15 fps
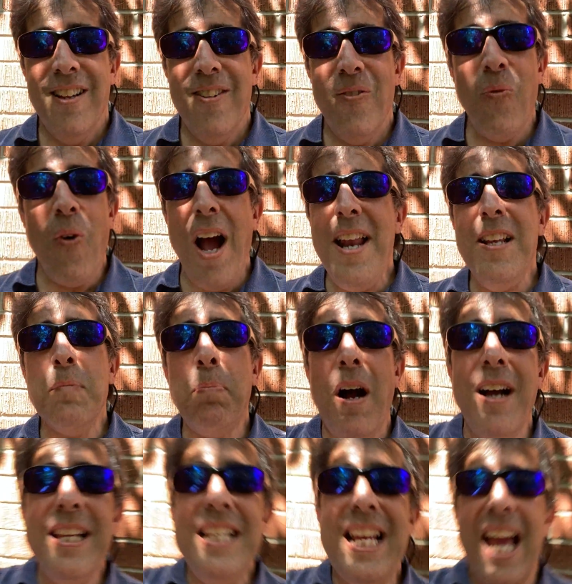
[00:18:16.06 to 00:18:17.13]
Why does
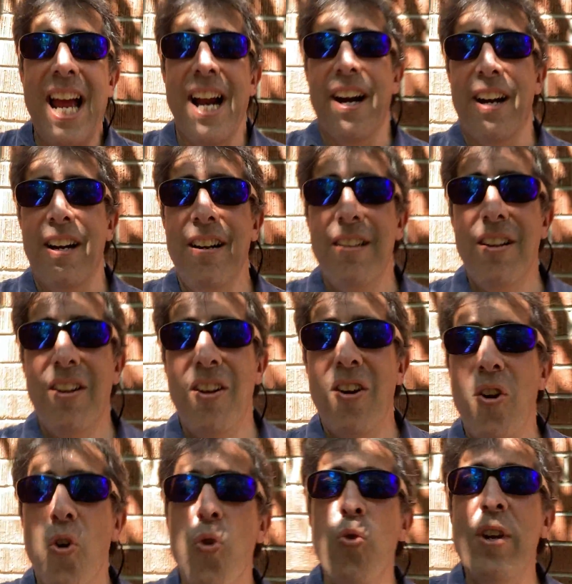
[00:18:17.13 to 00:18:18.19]
Bonnie care
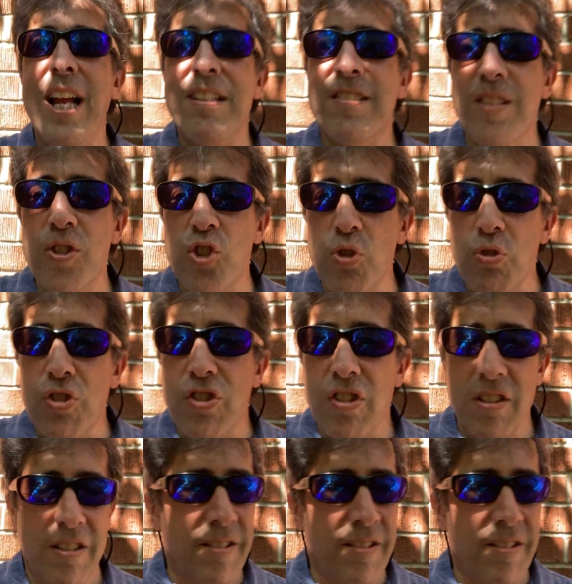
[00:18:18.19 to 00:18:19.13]
who gets the juice?